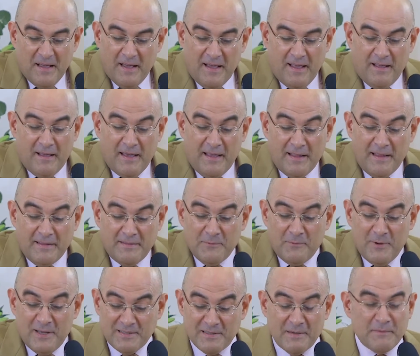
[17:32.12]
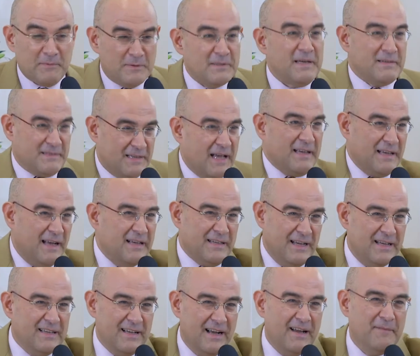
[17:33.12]
It was, yes,
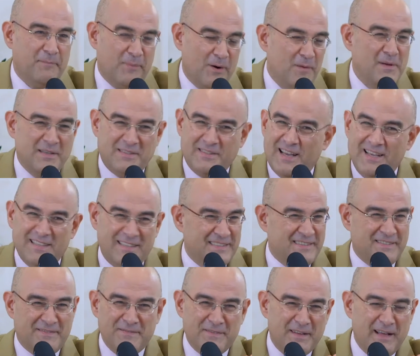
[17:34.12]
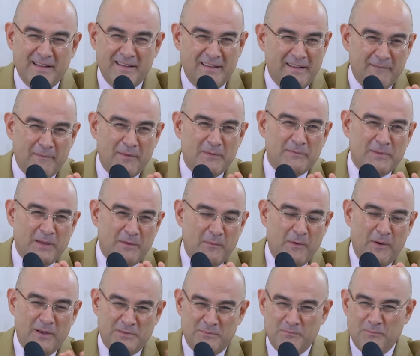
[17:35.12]
I promise that there
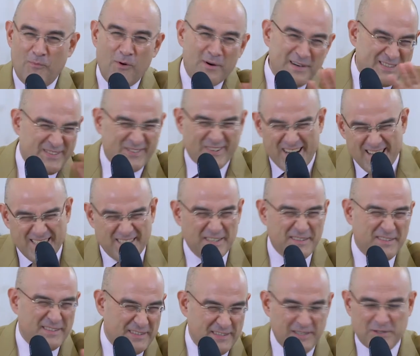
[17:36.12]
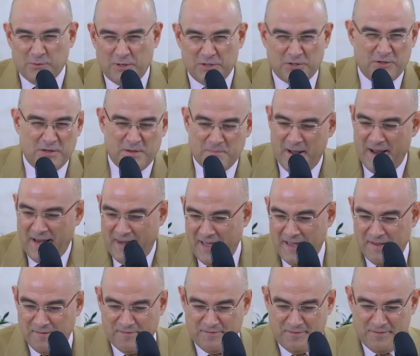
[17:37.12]
was more strange situation in my
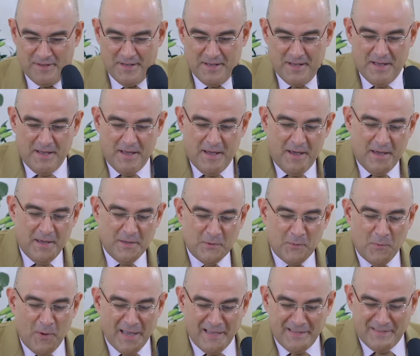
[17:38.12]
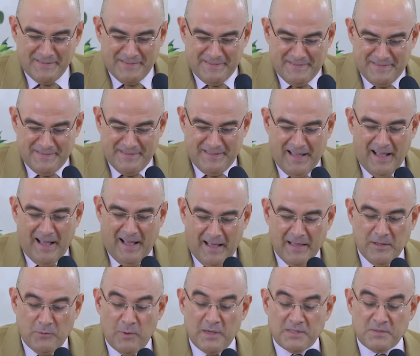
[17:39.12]
life. It
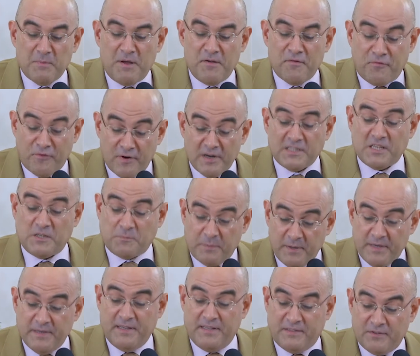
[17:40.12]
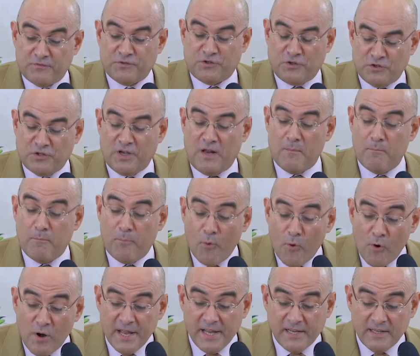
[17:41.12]
was my first experience of social
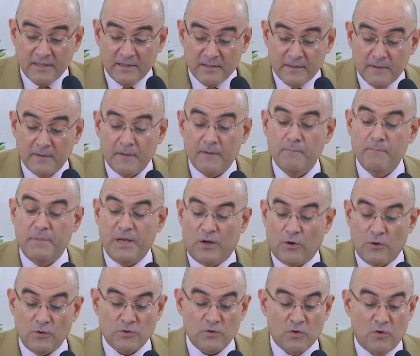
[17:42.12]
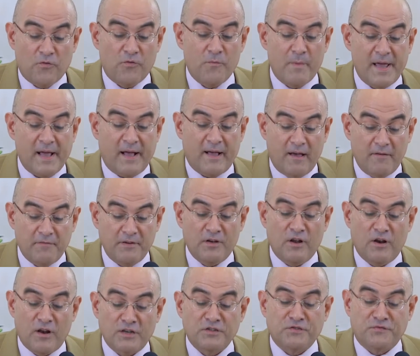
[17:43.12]
bullying because of my having
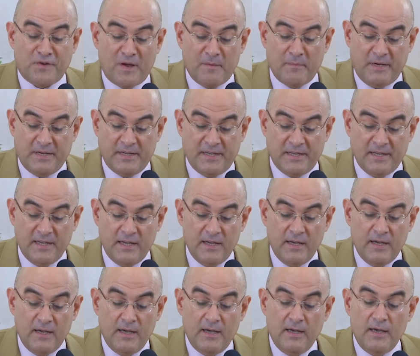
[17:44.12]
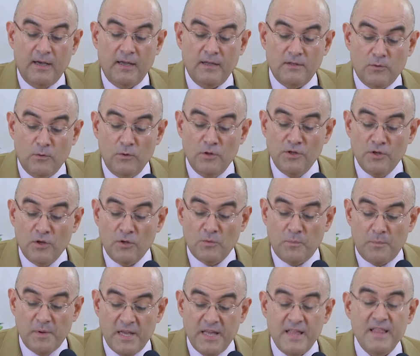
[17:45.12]
a large family. It will
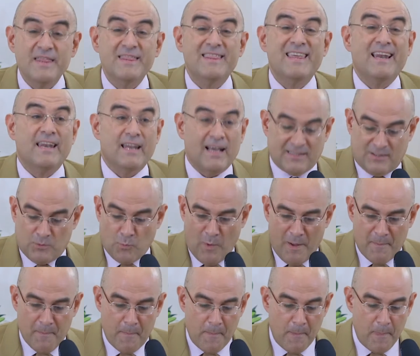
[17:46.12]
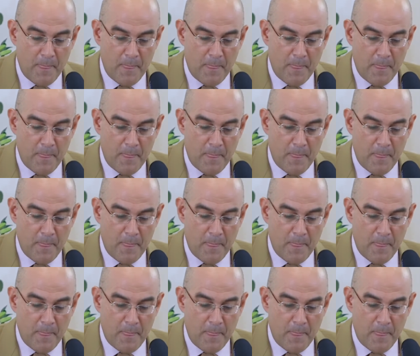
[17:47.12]
not be the last one.